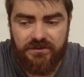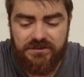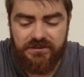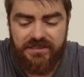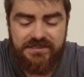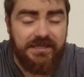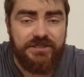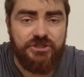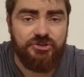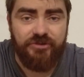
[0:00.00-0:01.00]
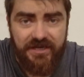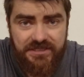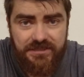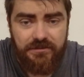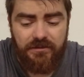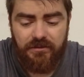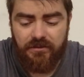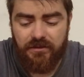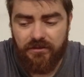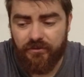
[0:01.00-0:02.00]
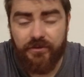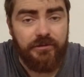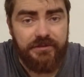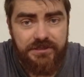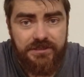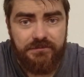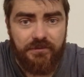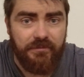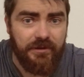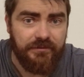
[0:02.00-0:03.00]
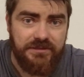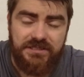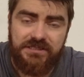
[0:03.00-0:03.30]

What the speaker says: there's less stress on the cooling system components.